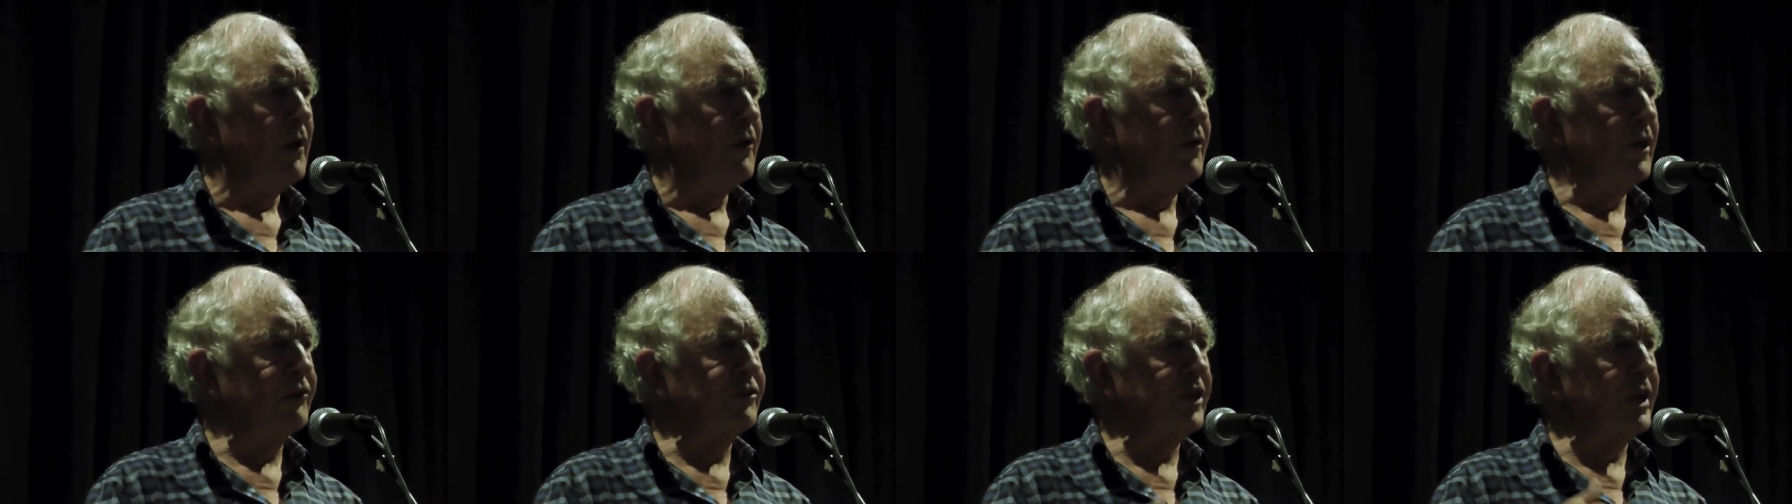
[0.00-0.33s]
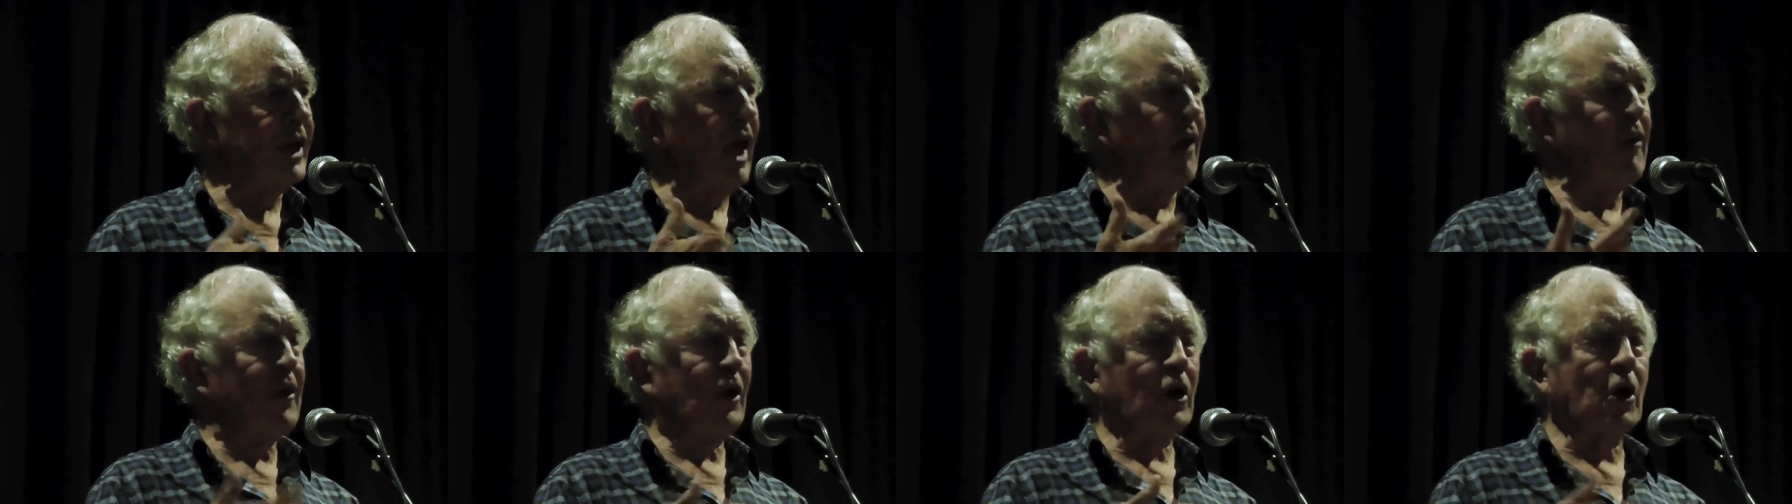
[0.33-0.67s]
There's
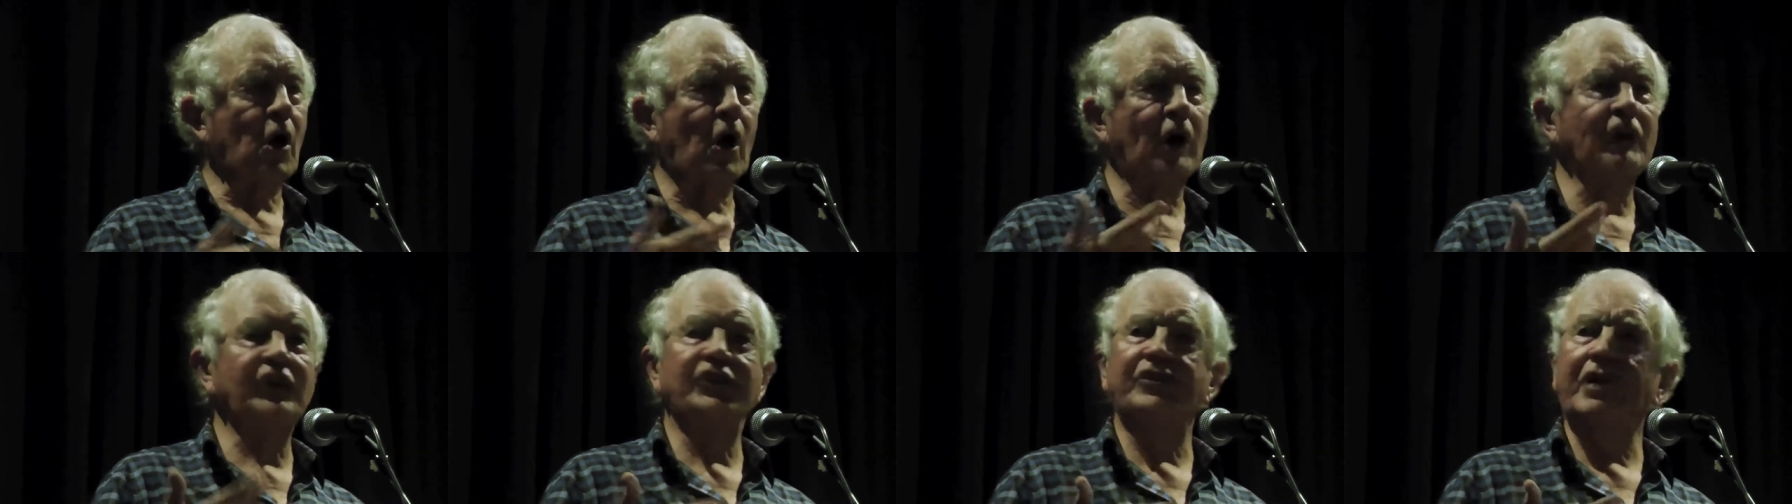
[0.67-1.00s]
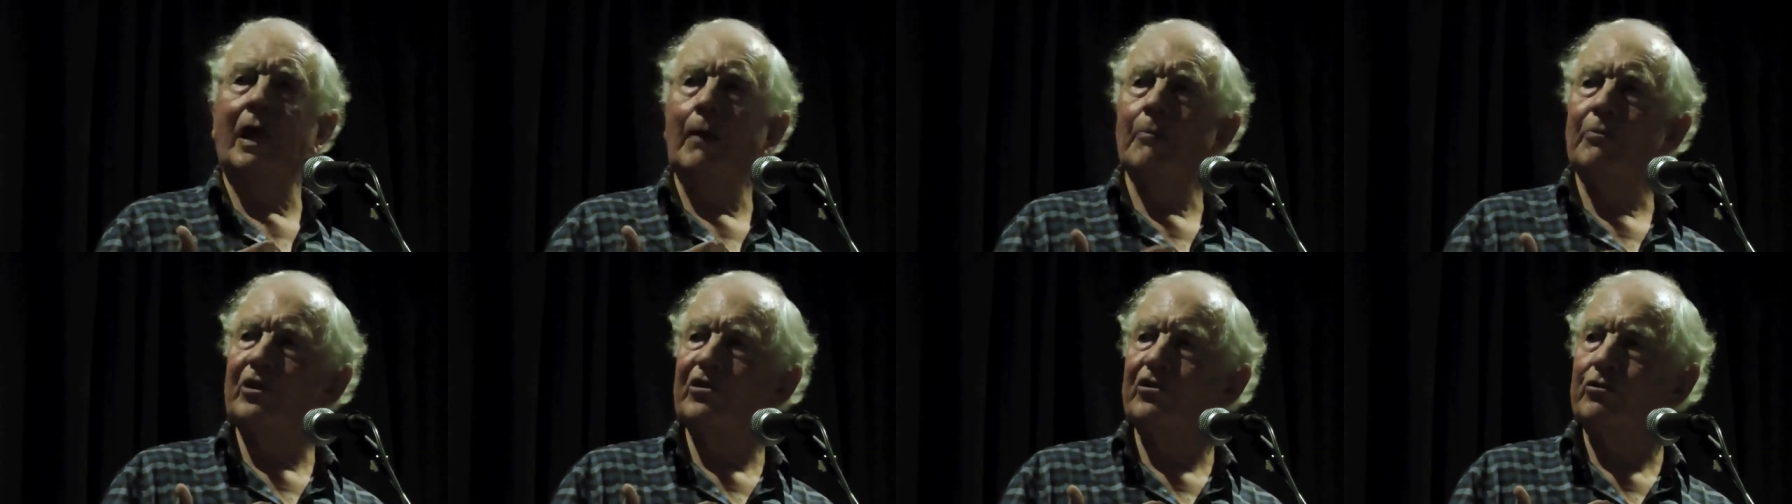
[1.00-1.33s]
another
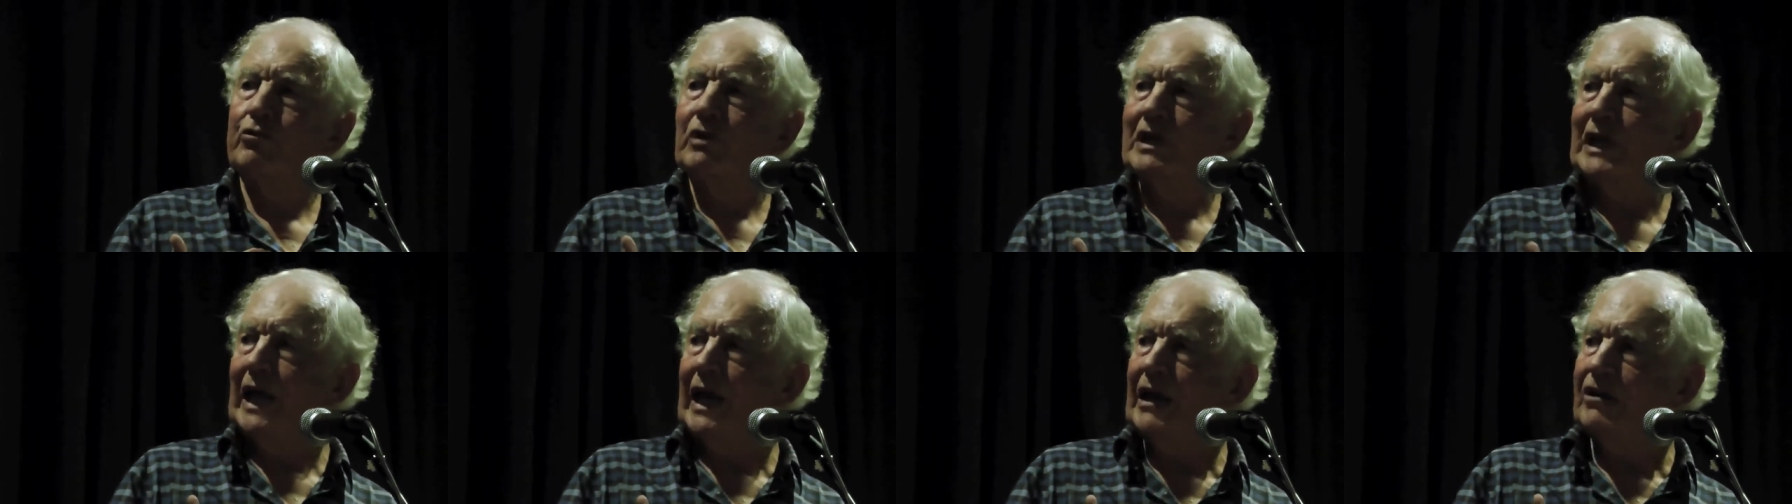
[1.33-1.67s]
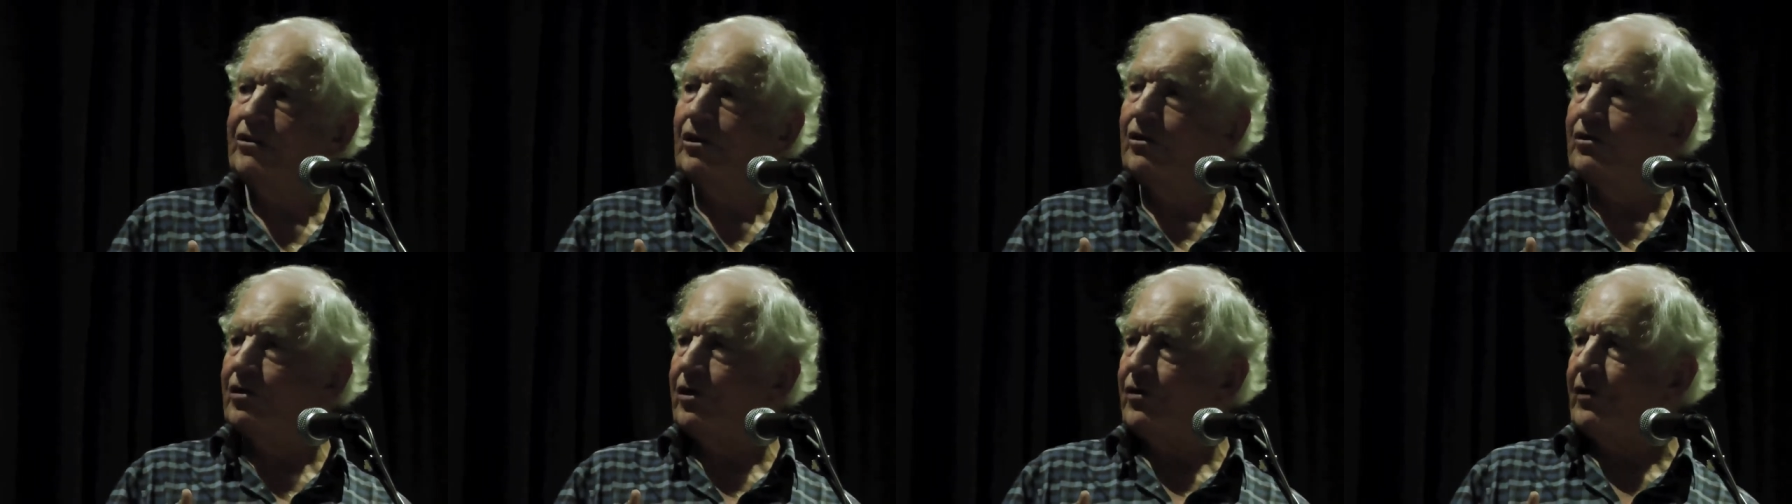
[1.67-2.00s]
concept that's
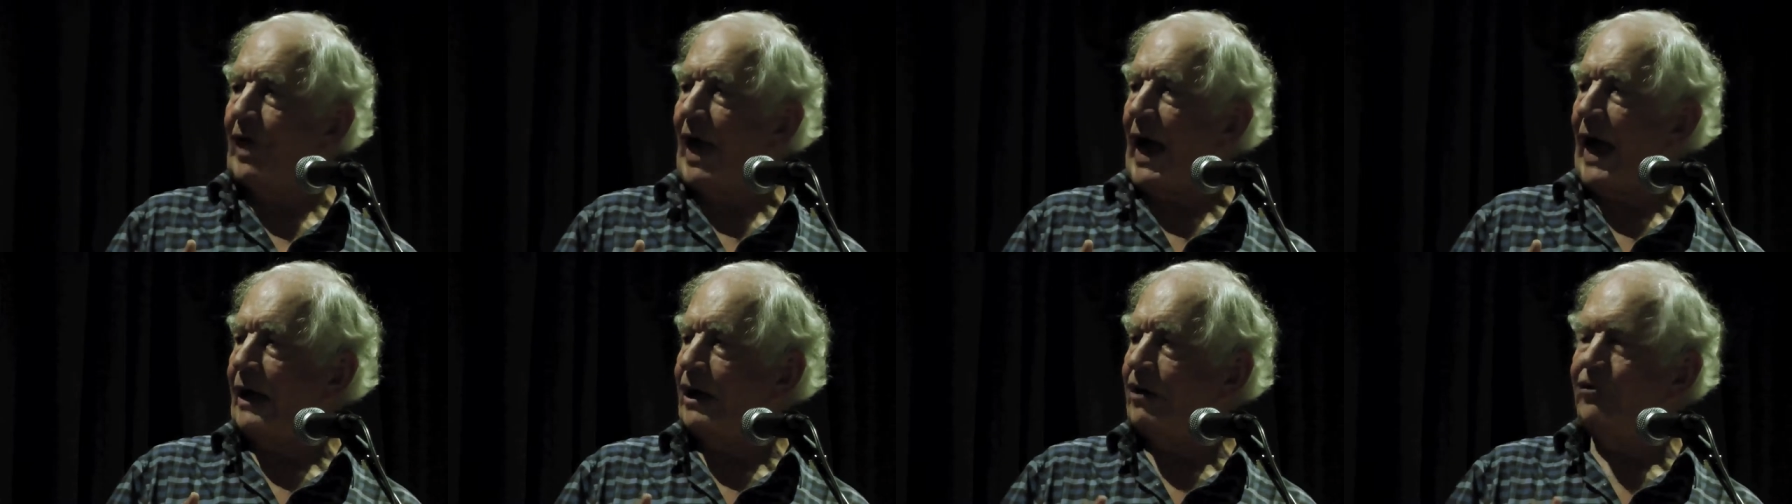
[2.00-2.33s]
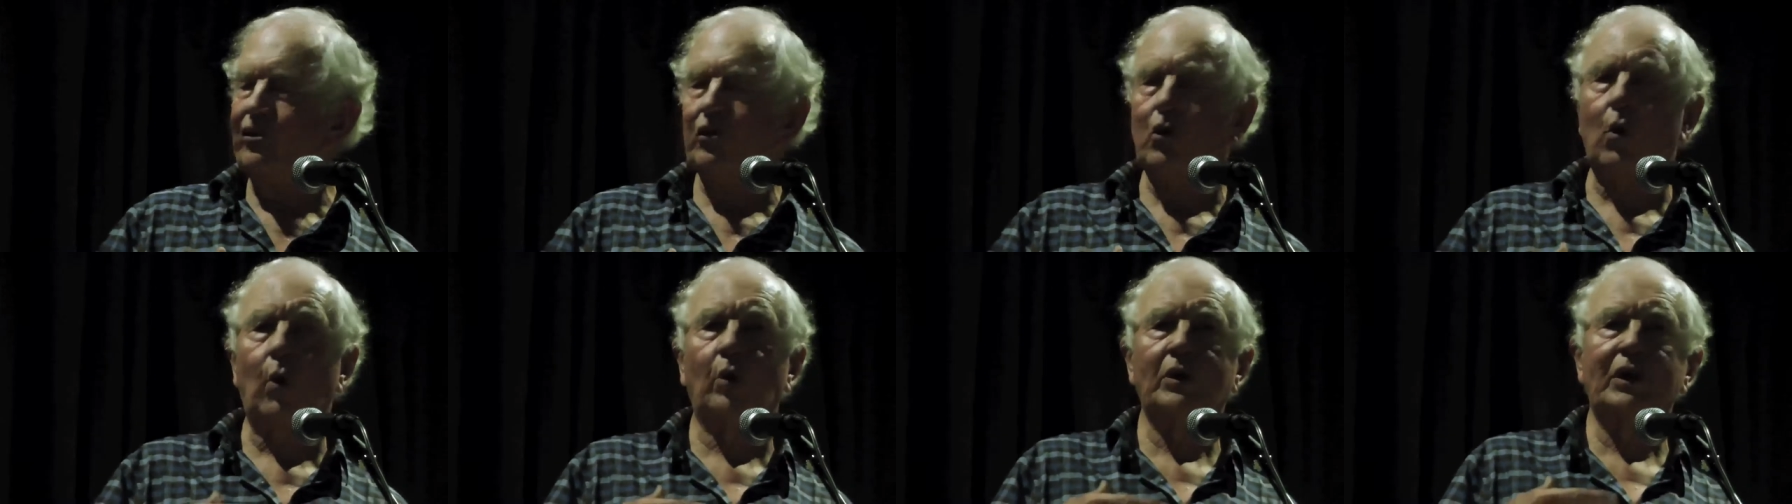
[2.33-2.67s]
related to that,
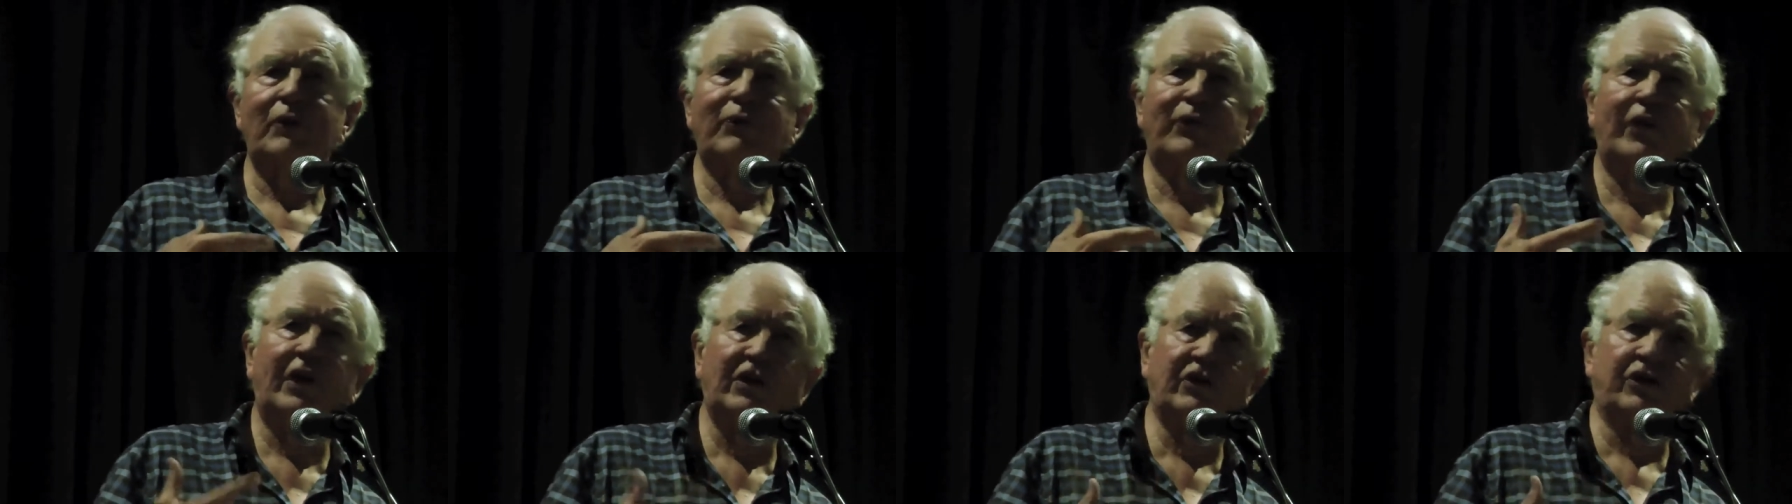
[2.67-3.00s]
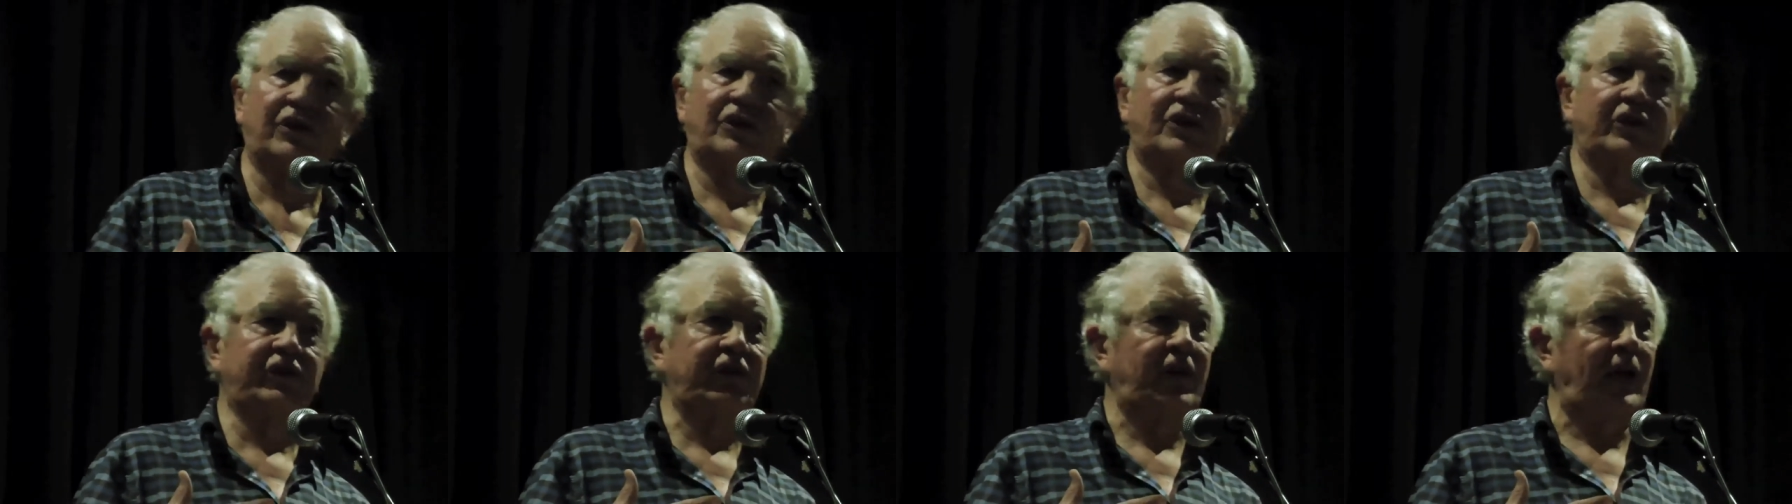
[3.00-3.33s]
it's called
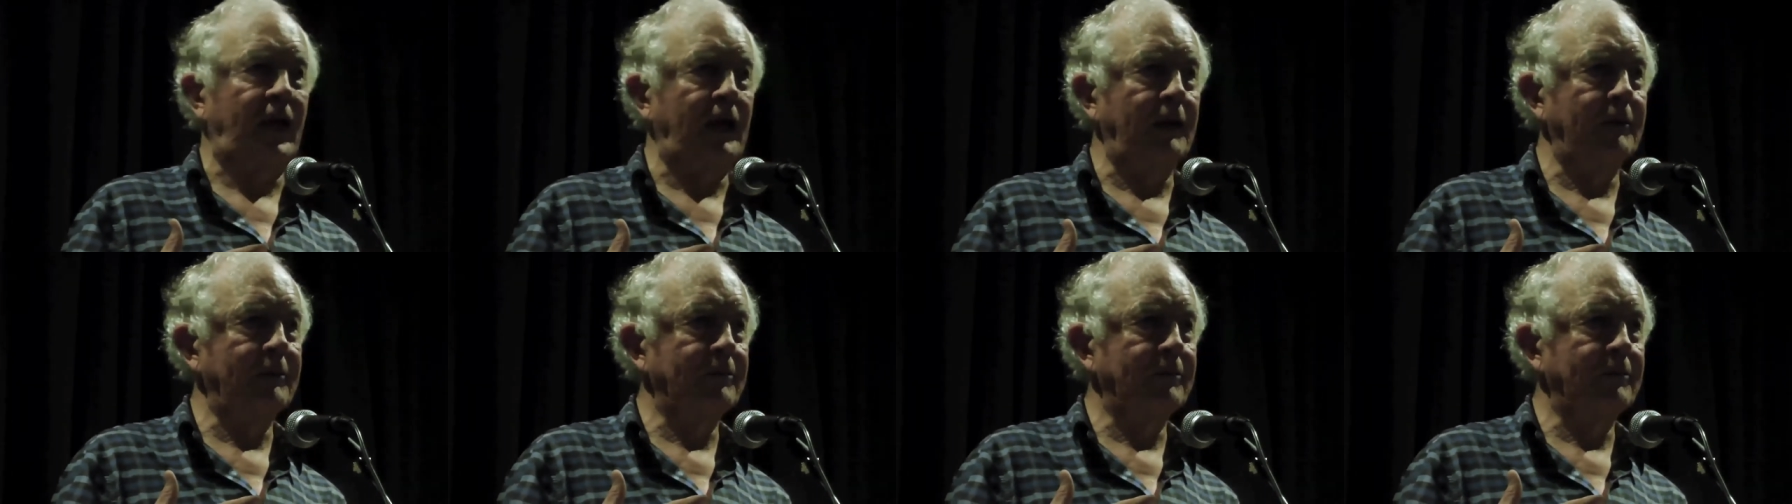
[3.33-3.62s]
efficiency.